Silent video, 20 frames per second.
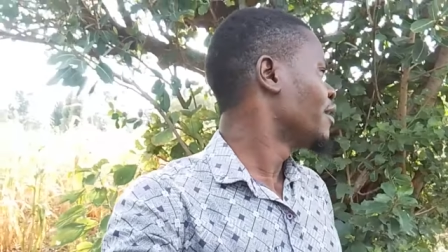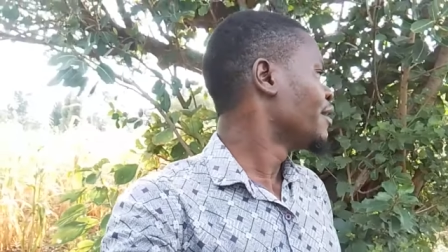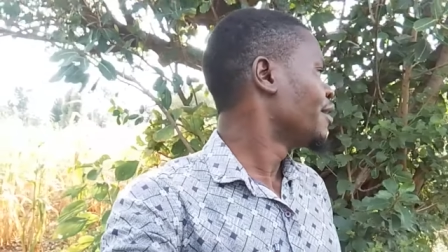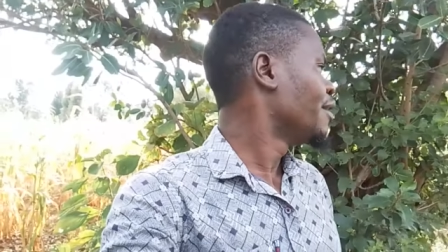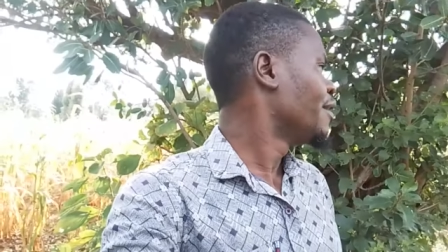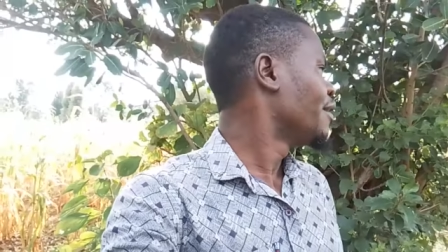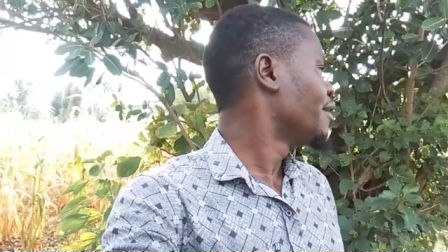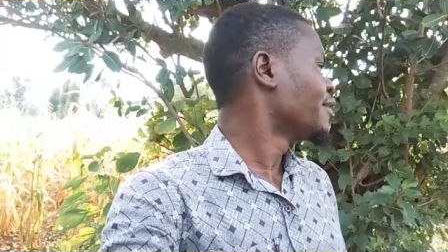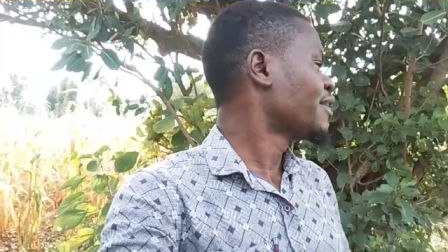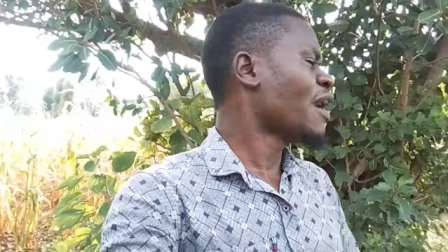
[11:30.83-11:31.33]

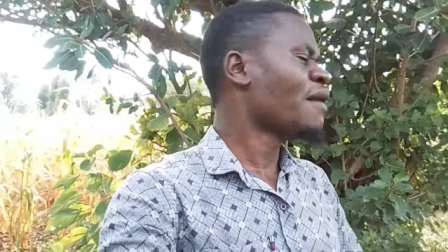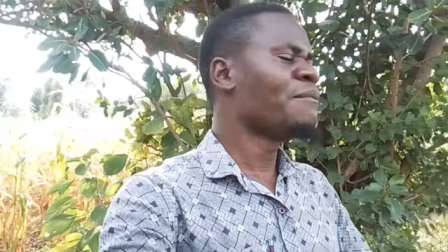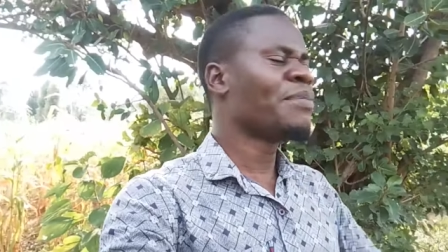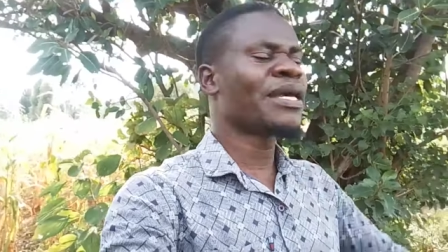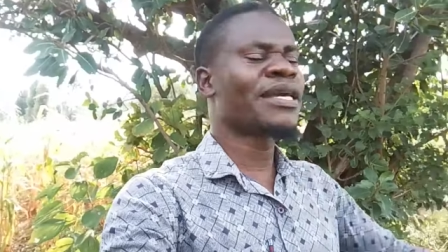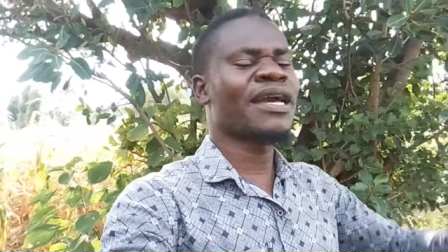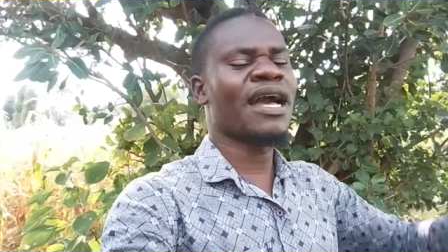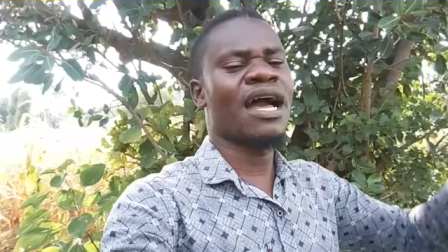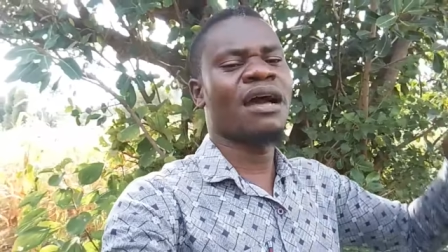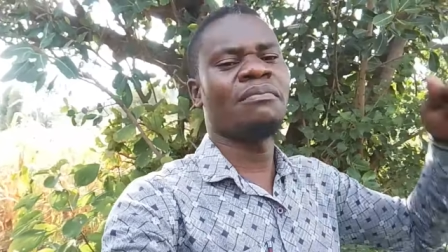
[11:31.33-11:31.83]
they have
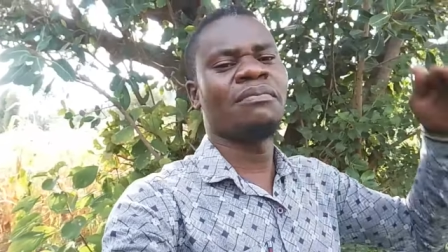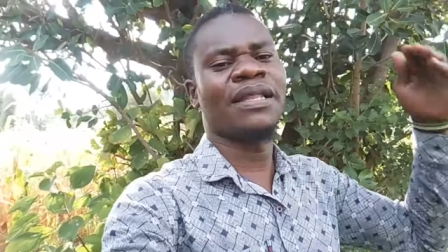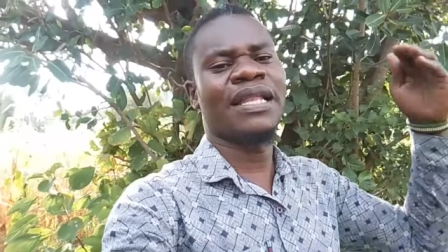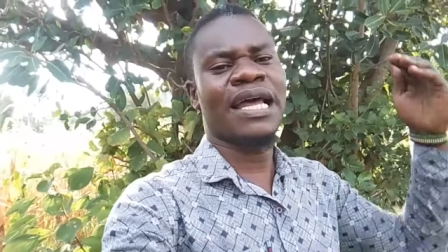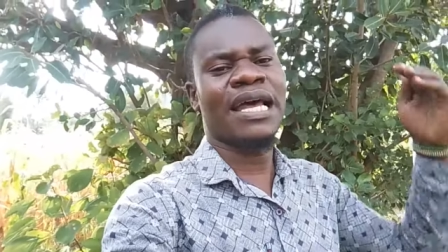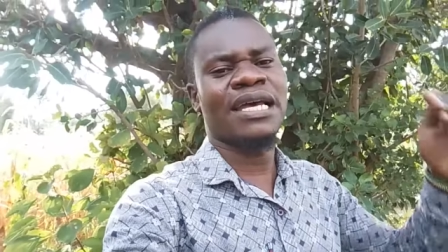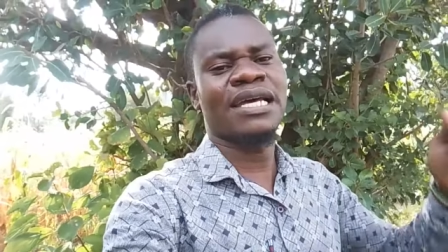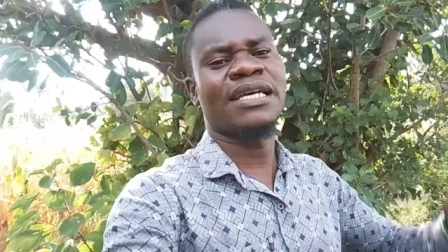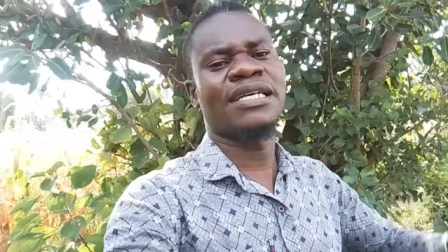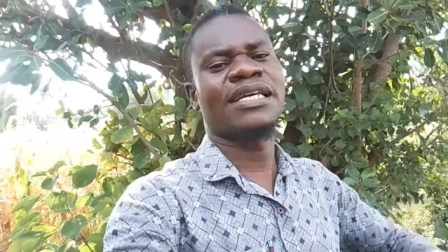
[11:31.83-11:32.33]
become
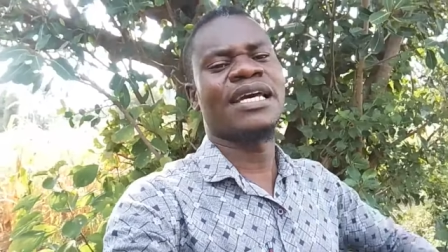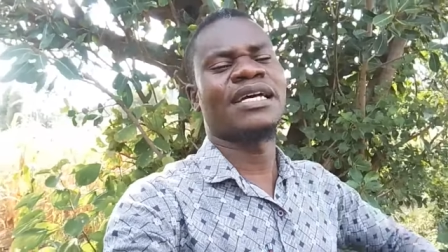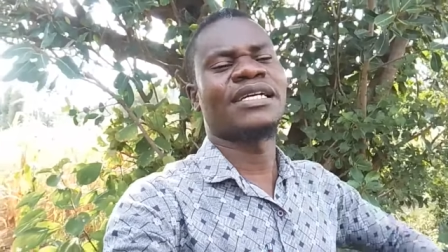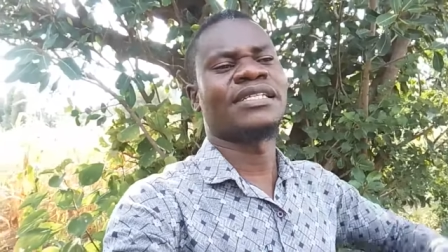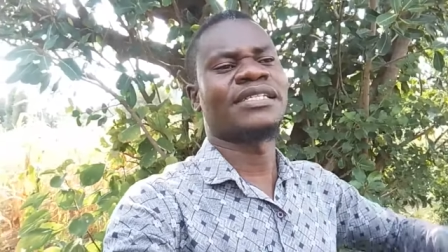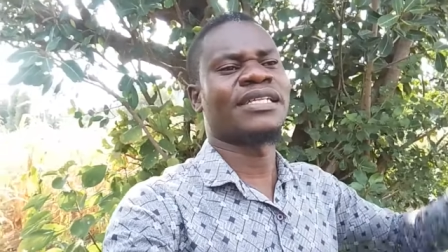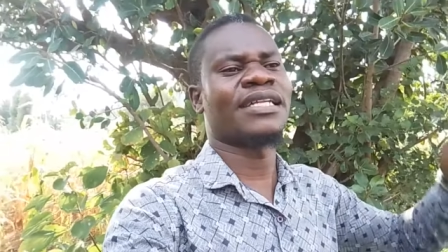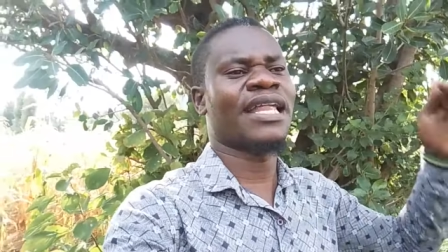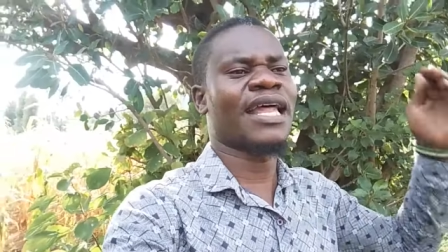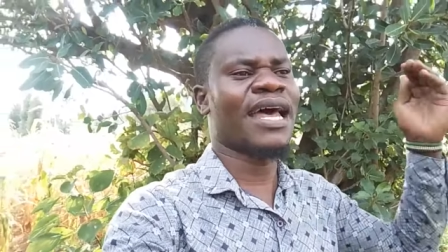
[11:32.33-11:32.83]
liars,
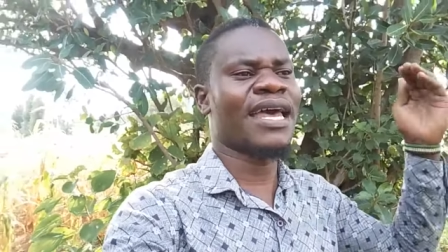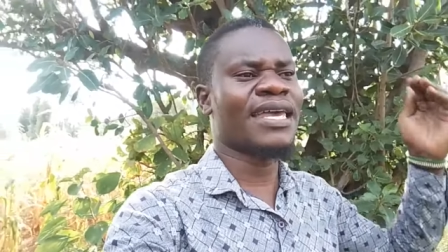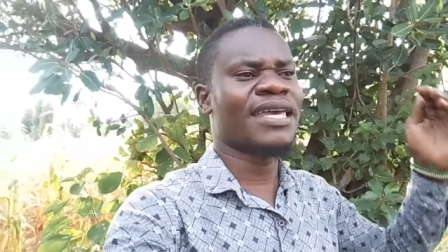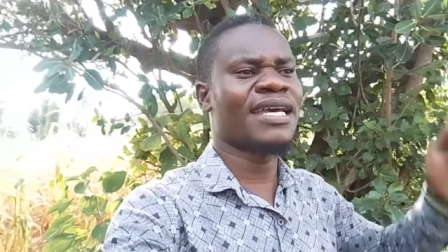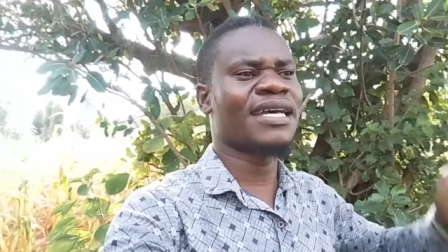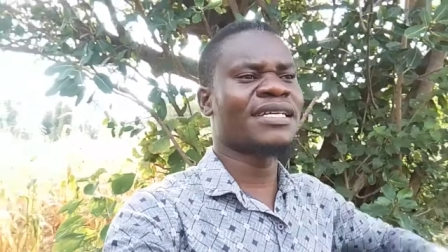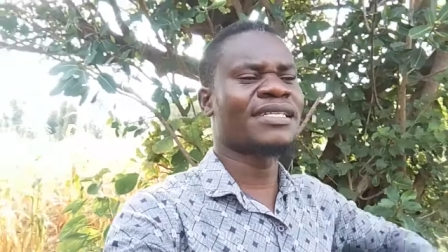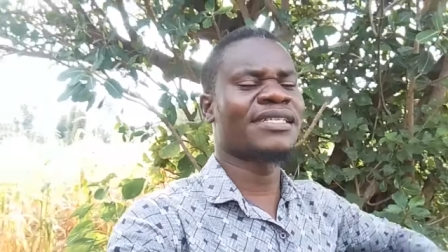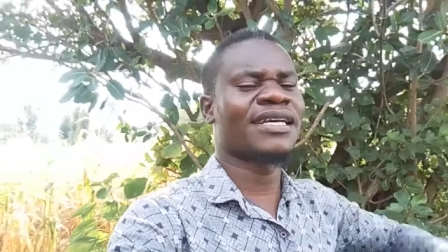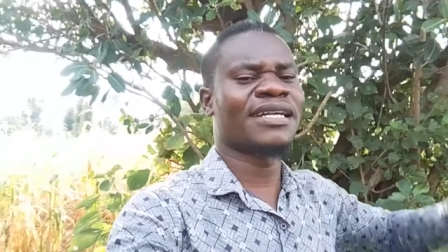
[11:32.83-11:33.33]
liars
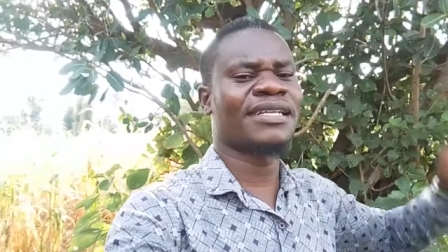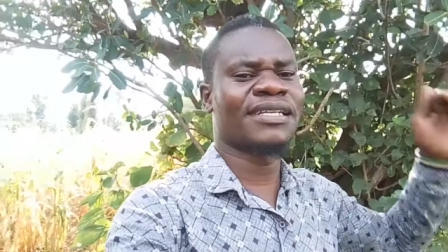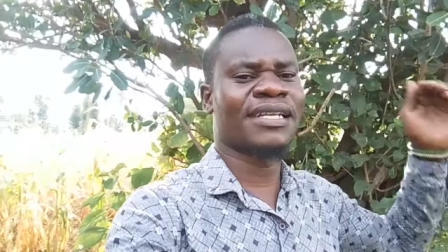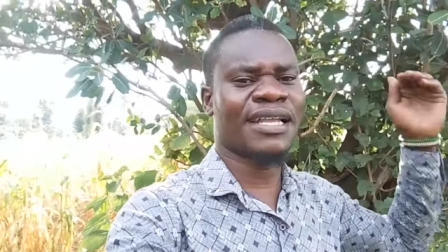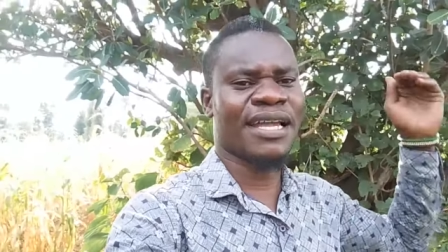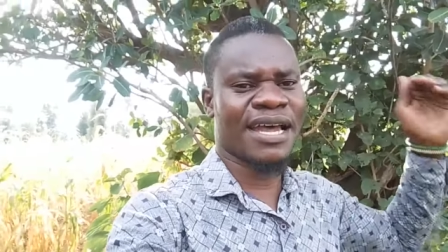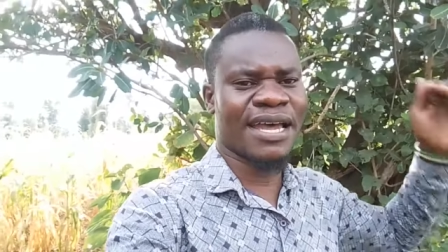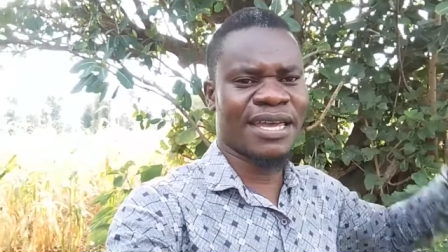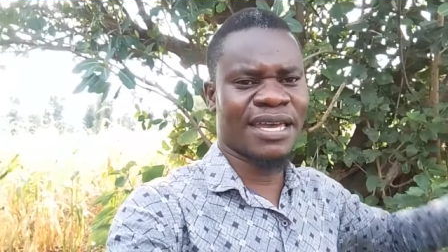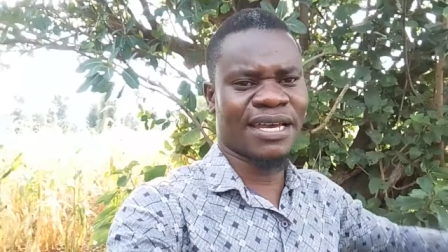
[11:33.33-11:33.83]
and
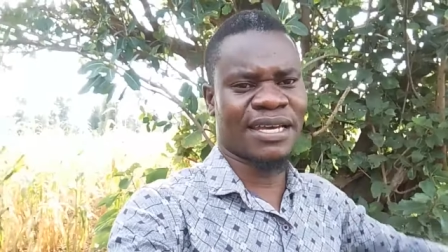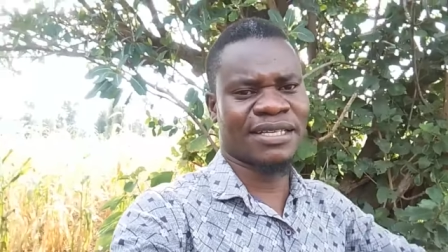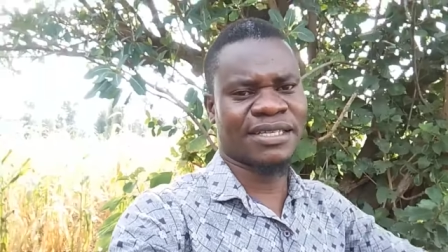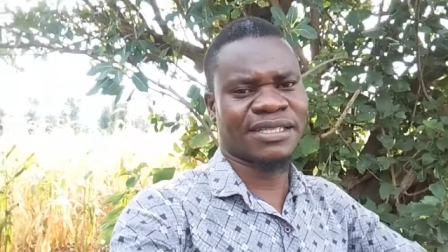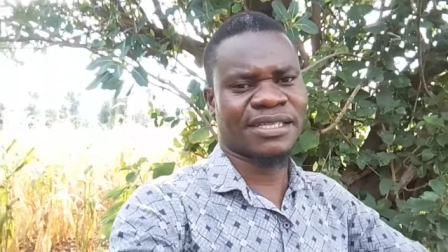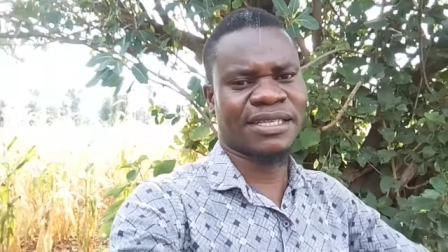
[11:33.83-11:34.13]
liars.